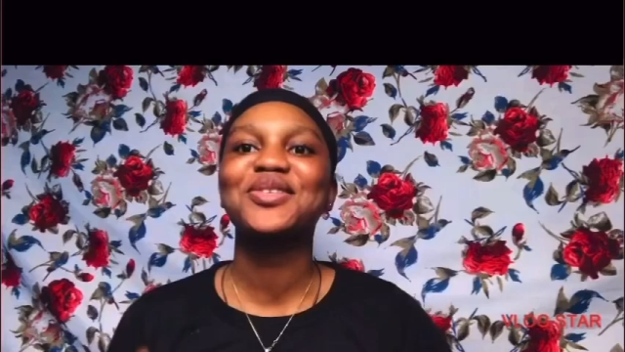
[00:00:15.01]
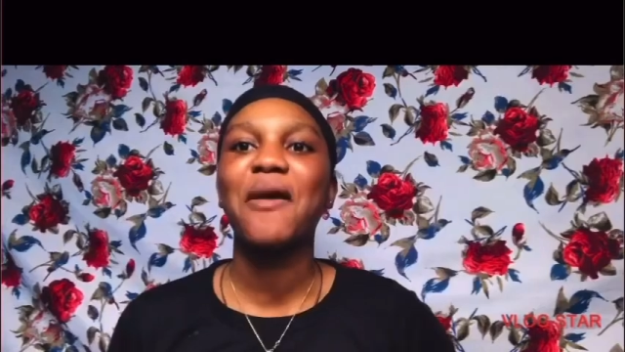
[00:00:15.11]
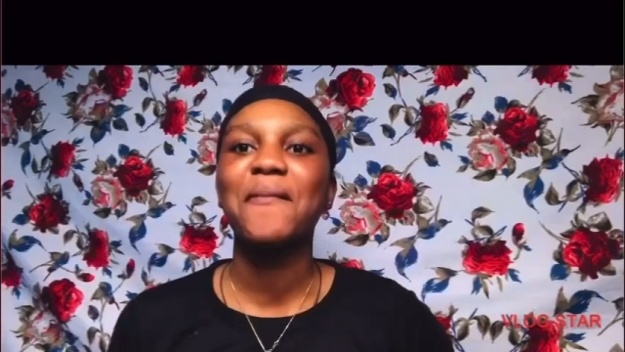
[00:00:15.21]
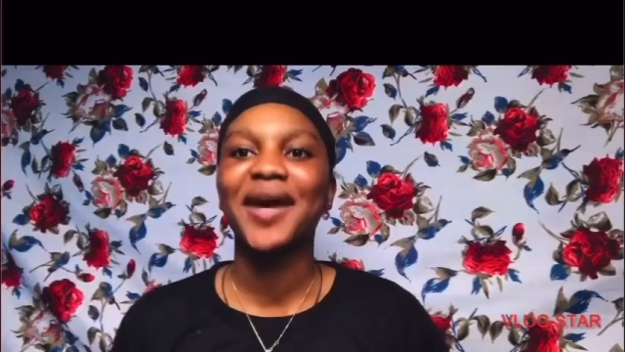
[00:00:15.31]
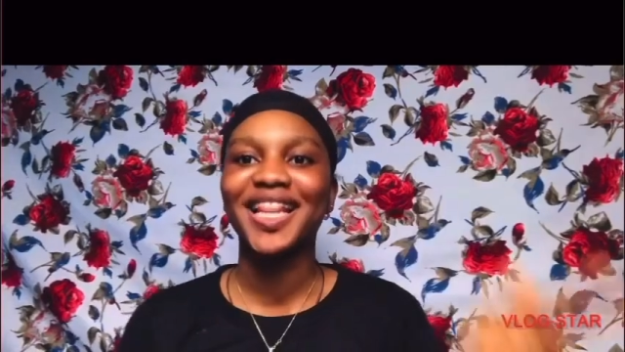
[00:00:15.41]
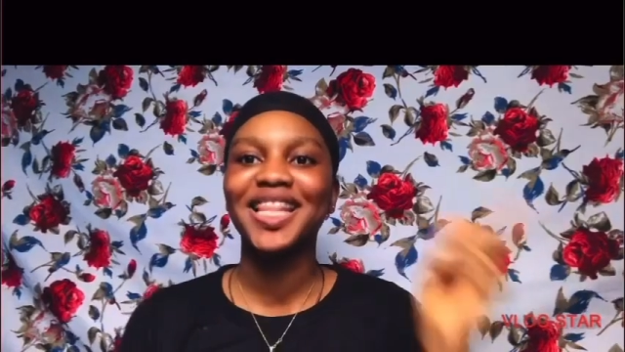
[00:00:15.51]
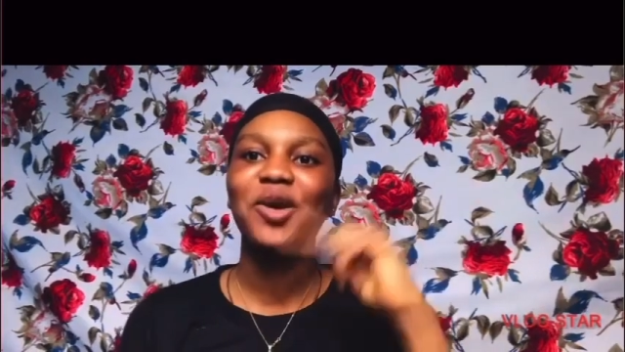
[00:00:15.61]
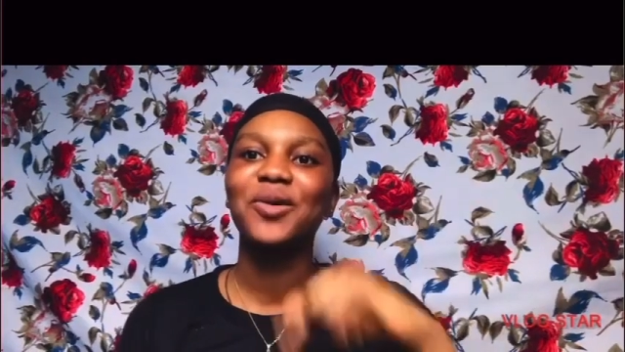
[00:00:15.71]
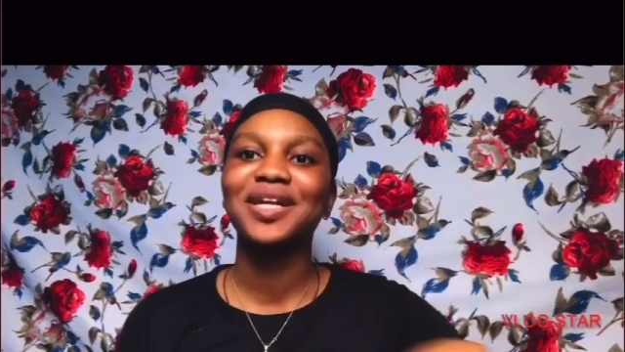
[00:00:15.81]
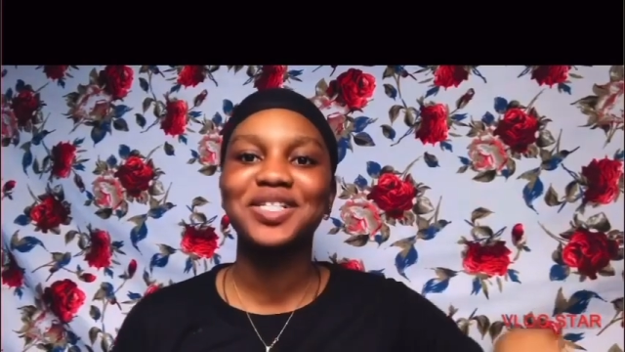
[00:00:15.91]
then click on
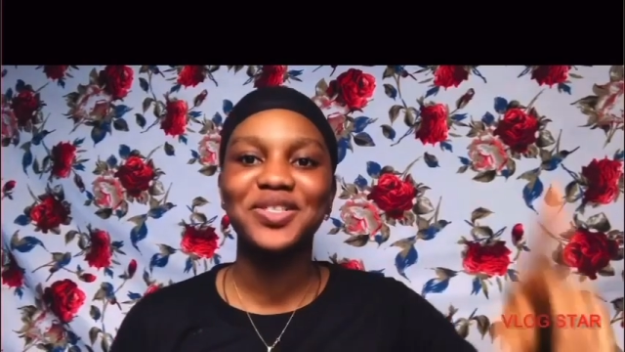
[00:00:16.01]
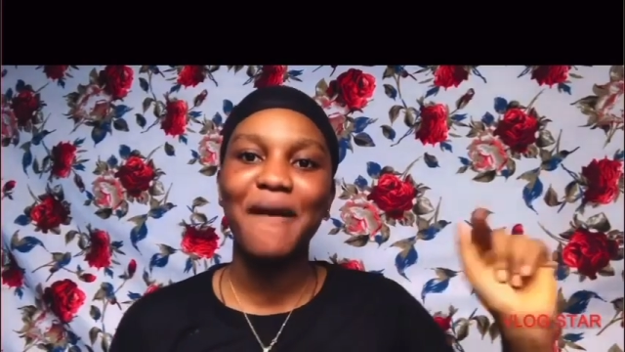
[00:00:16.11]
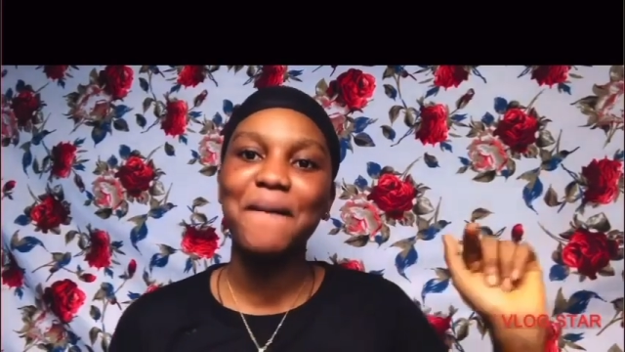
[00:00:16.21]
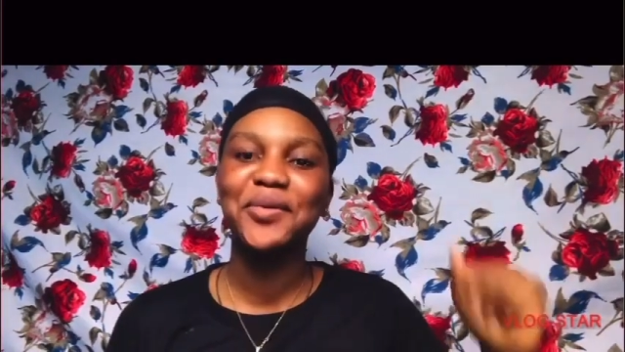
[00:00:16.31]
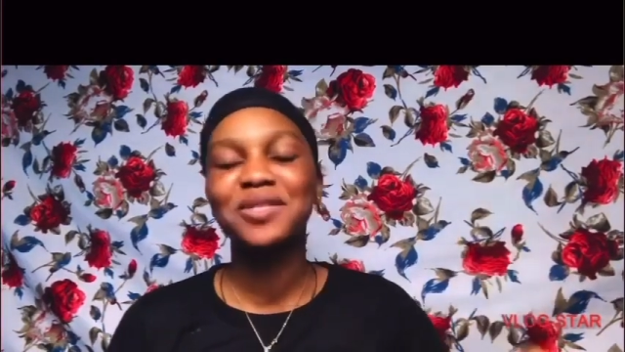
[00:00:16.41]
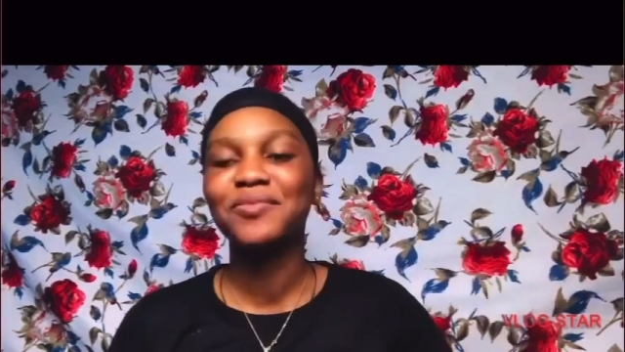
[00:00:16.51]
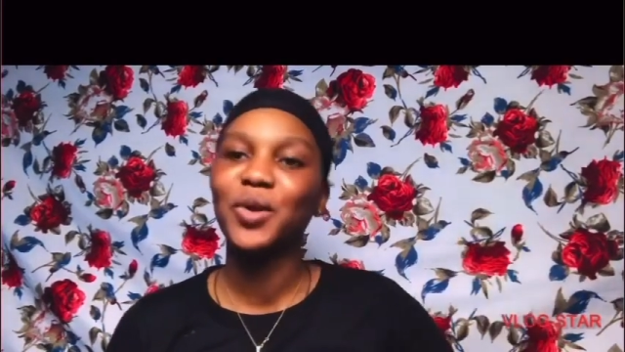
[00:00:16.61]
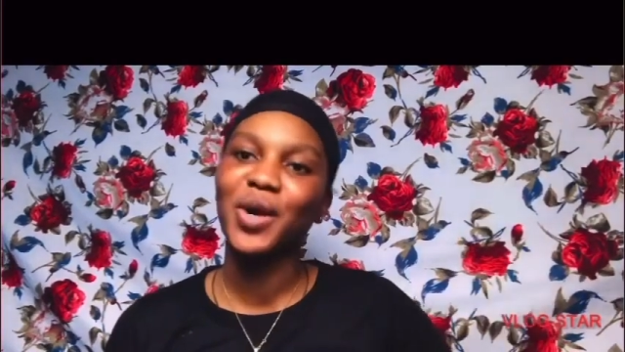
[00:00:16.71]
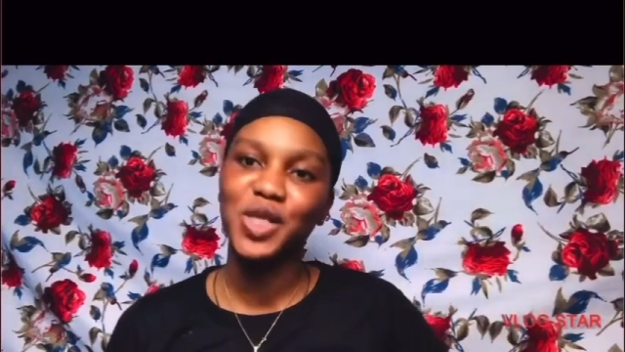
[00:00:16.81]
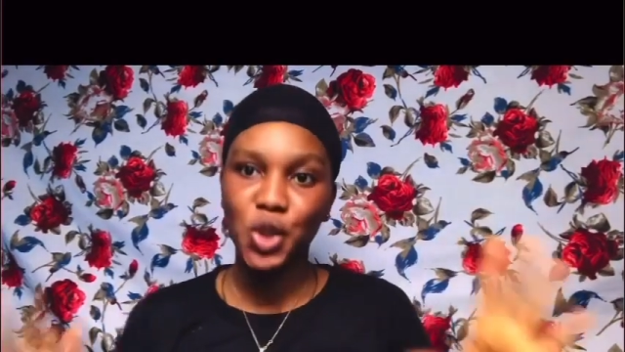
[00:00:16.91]
that subscribe button below
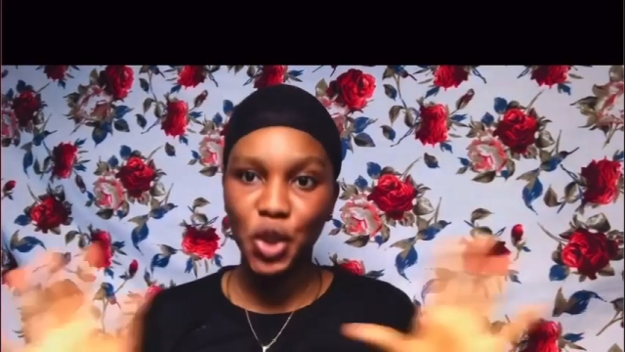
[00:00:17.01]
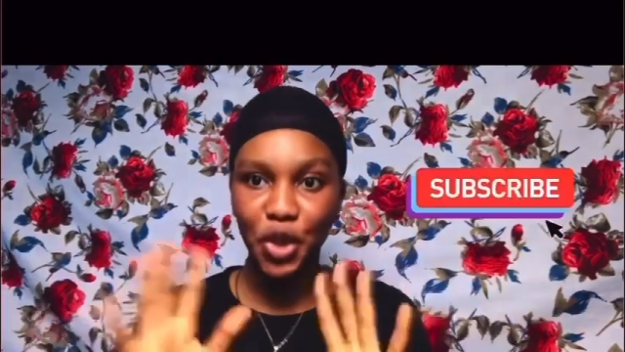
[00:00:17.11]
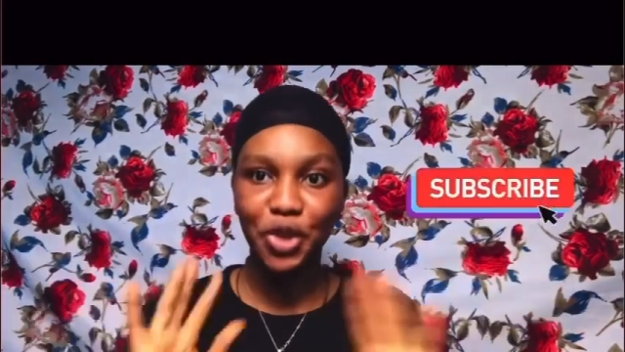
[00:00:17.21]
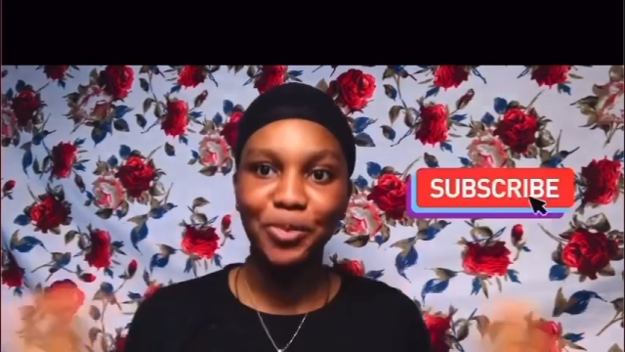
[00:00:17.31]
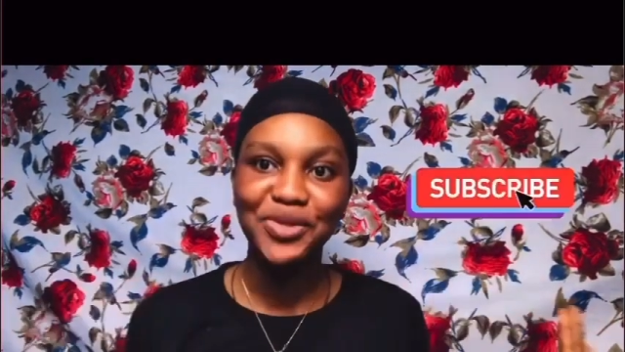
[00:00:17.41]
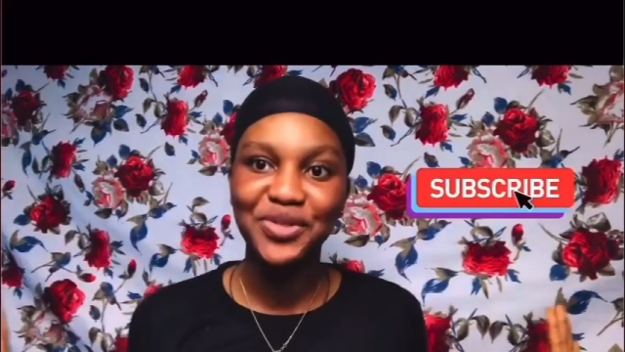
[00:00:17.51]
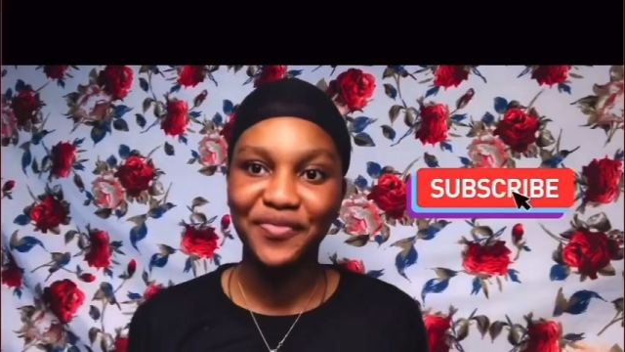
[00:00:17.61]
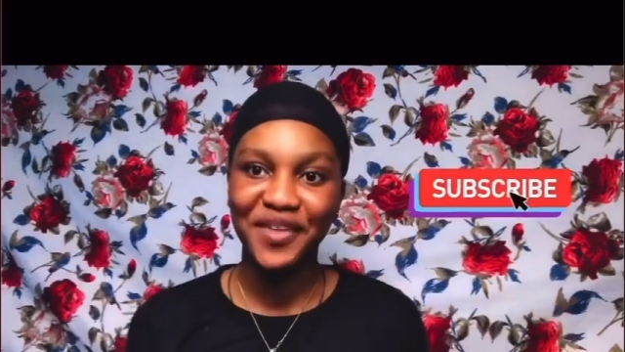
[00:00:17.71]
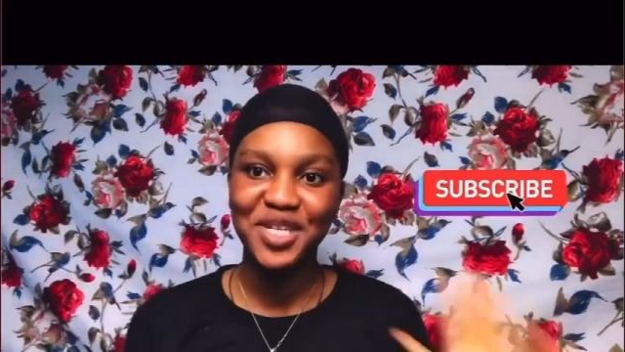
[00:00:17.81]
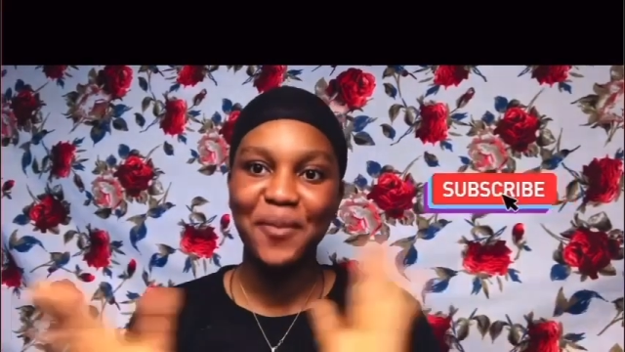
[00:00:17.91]
and turn on the post
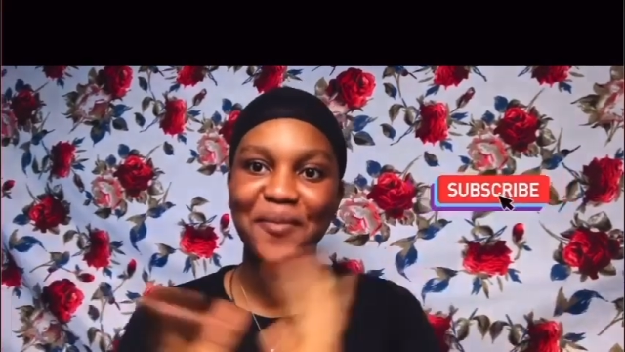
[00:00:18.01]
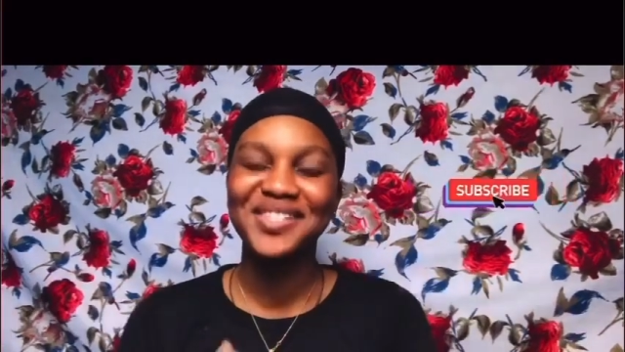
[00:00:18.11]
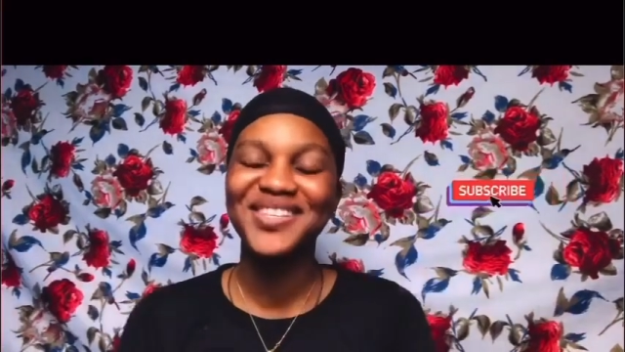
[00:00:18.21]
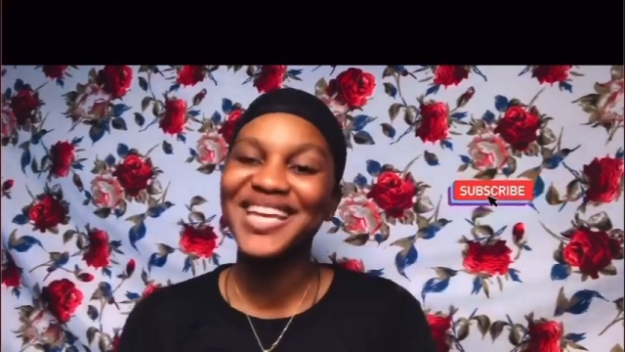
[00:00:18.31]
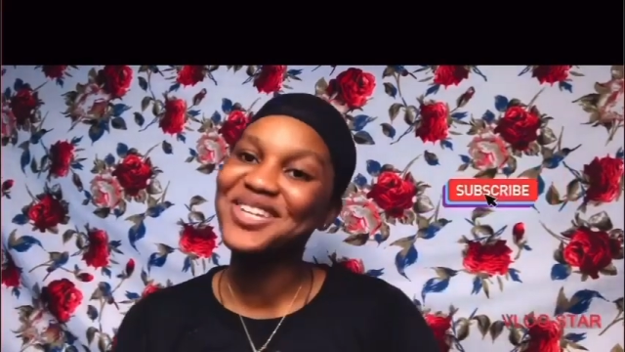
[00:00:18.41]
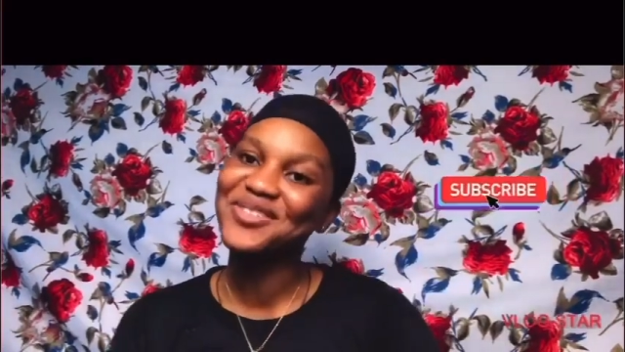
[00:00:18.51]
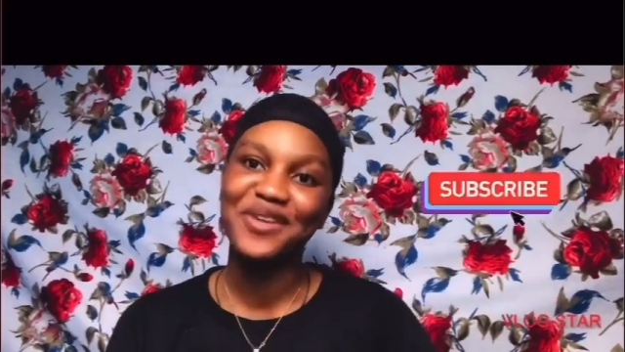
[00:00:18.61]
notification bell so you get notified